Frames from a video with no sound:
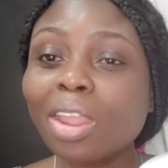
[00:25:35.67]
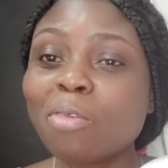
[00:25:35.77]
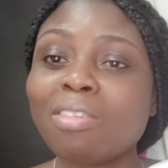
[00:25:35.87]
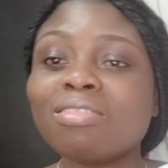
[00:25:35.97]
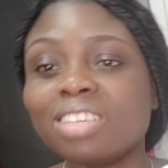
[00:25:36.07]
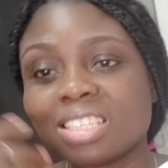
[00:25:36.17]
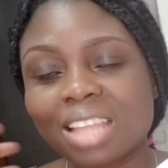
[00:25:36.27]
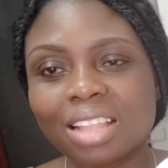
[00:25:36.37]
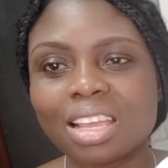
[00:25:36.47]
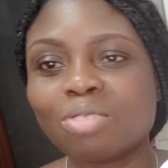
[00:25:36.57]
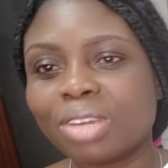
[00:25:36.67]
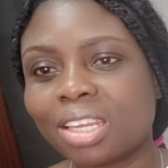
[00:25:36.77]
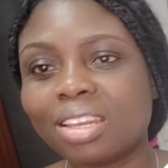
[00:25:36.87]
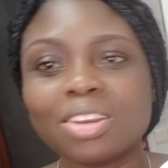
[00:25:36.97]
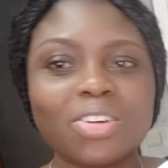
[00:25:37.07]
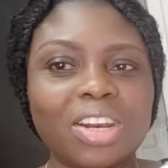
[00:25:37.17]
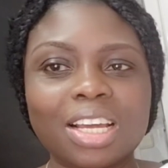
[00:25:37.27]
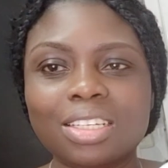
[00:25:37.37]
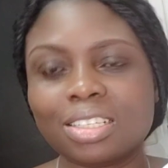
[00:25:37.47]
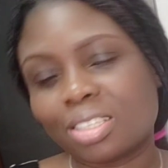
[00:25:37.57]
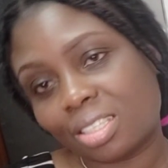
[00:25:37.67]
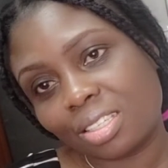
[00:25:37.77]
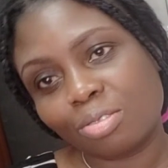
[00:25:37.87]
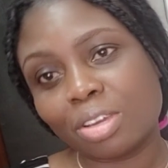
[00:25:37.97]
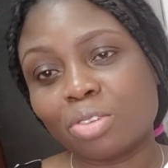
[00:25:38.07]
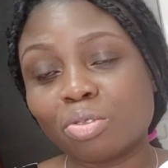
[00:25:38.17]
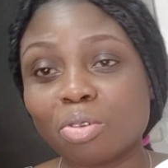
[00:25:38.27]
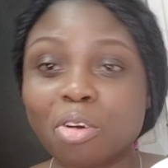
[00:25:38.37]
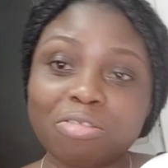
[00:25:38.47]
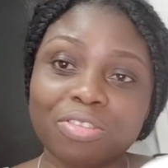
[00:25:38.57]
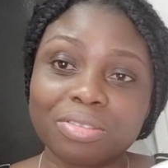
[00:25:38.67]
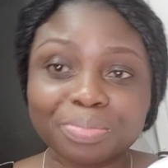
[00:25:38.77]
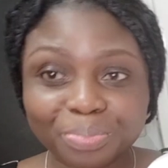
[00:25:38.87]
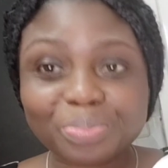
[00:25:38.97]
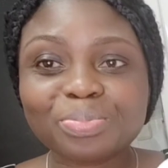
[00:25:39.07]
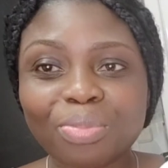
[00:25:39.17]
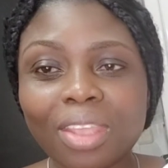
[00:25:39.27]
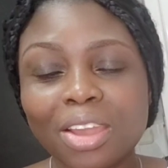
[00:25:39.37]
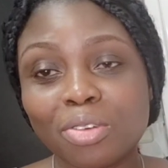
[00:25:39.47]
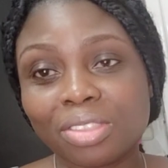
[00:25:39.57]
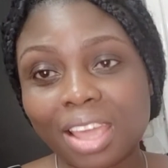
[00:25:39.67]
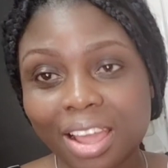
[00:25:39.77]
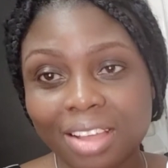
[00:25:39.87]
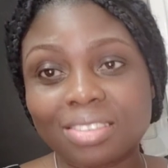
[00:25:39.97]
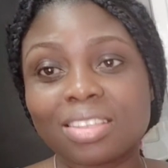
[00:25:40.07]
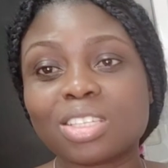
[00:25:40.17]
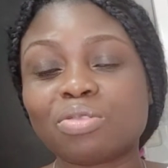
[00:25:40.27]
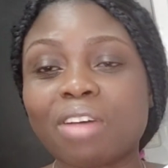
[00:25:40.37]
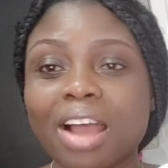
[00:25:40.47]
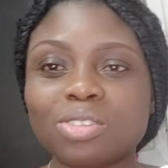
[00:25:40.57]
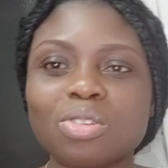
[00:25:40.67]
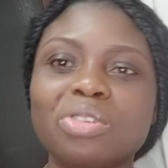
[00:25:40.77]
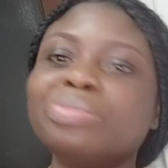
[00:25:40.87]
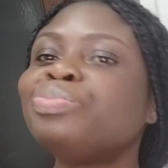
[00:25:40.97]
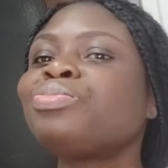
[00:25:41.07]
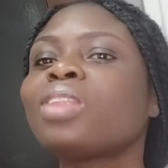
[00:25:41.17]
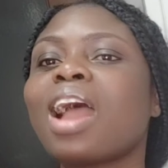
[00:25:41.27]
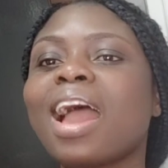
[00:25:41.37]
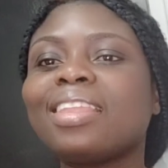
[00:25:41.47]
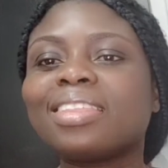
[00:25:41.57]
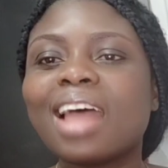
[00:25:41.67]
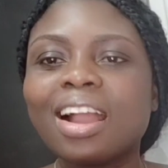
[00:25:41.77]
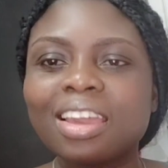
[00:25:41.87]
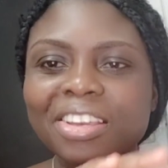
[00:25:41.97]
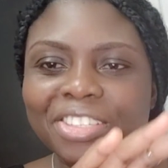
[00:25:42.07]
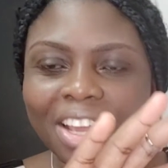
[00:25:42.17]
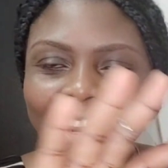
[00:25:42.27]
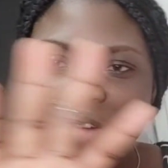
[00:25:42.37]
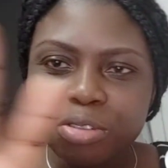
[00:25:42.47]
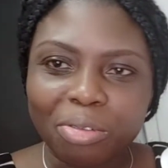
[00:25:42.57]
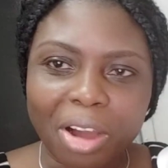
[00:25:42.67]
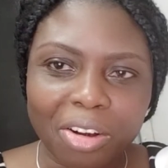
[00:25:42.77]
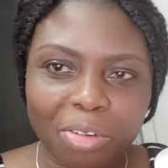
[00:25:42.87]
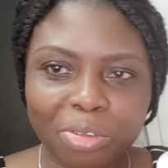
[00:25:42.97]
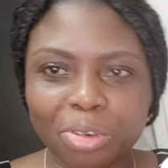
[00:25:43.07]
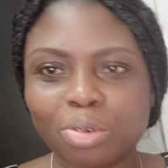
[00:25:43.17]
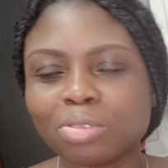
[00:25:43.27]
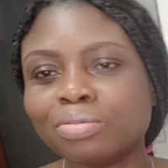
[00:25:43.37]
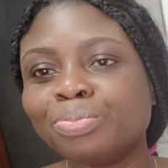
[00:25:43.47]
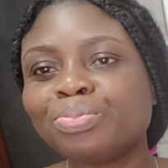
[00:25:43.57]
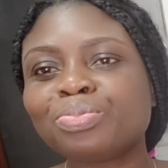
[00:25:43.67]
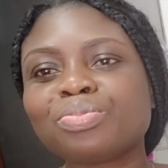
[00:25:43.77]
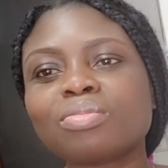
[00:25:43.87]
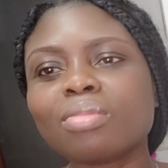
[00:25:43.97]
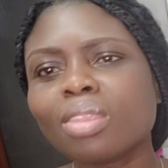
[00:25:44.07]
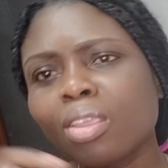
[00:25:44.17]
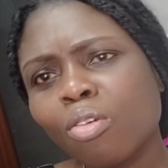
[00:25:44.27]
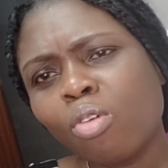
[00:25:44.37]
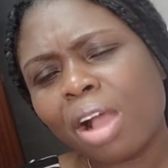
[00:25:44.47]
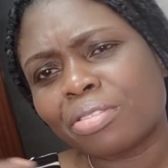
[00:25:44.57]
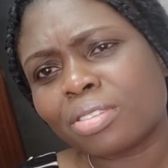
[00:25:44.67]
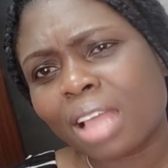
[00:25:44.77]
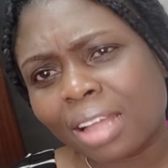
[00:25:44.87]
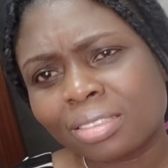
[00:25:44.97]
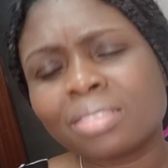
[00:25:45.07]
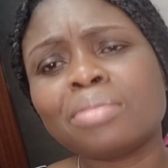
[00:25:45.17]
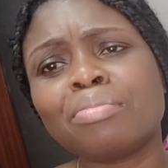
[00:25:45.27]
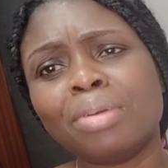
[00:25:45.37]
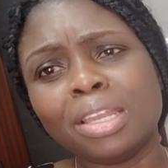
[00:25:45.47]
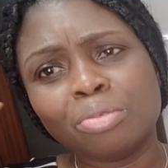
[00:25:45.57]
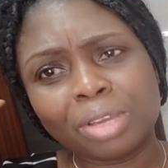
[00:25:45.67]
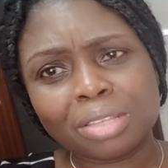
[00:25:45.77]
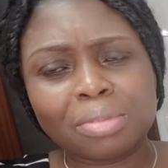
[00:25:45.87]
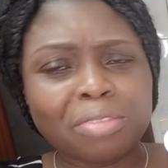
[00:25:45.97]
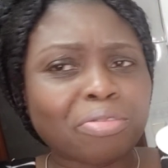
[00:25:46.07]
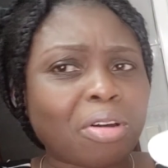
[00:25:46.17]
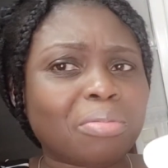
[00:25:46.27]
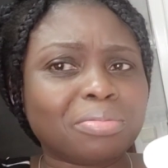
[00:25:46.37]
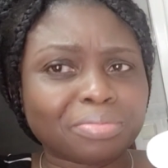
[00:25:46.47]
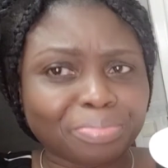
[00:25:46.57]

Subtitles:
When we started, we didn't know that it will take us this far. So I thank each and every one of you who have started being with me from